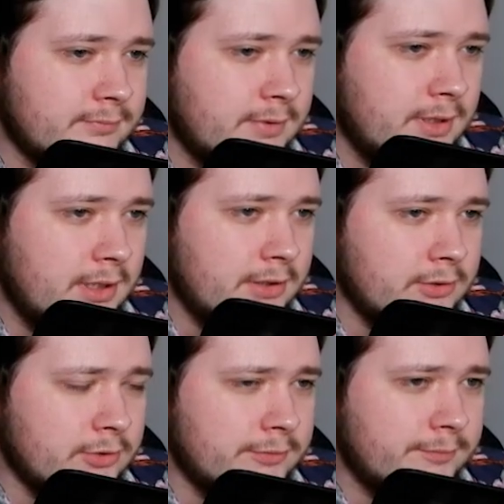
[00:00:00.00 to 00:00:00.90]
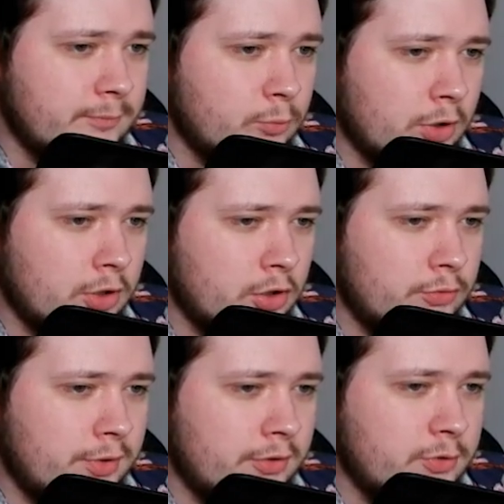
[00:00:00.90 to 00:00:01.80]
Hello. What
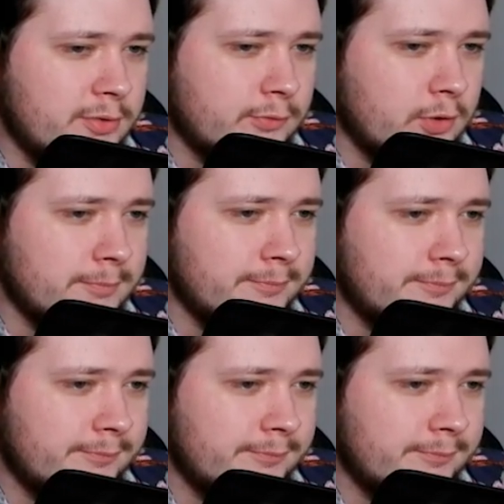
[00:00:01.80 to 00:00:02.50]
country are you from?